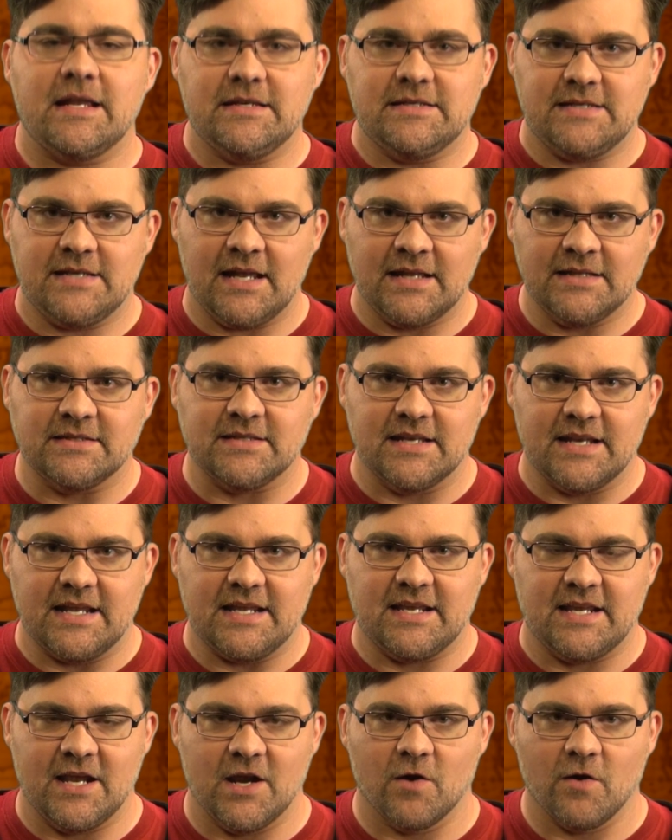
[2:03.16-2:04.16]
intensity
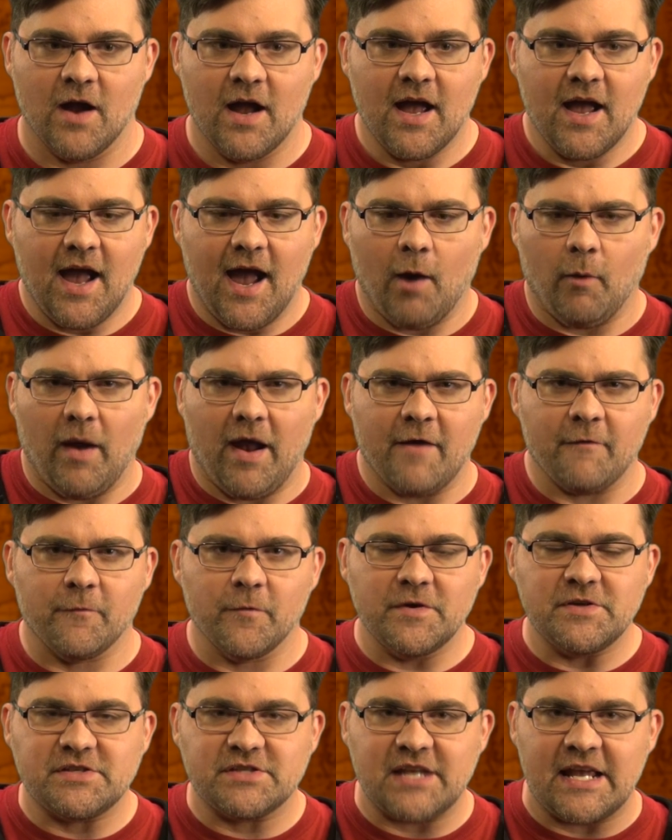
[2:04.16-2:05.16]
here, how
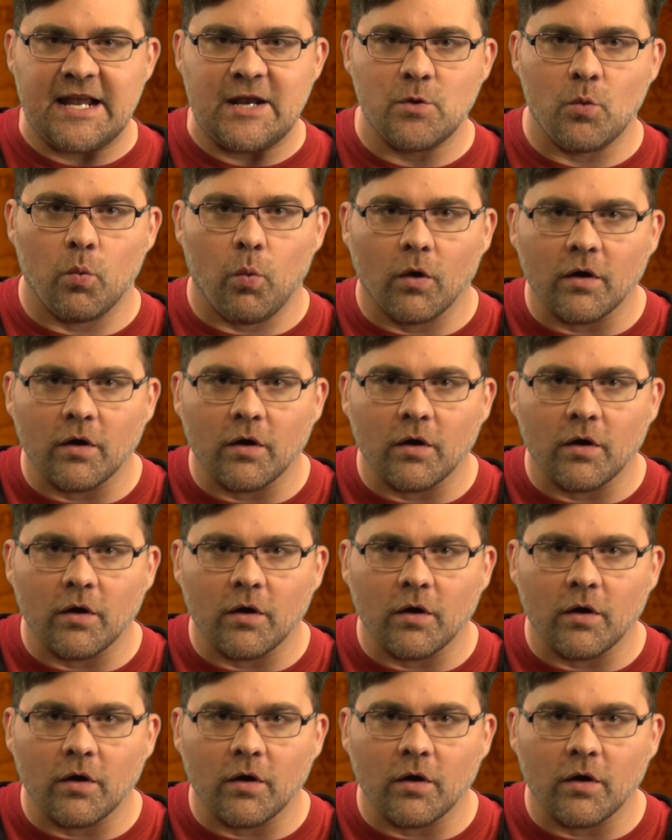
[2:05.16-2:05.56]
every scene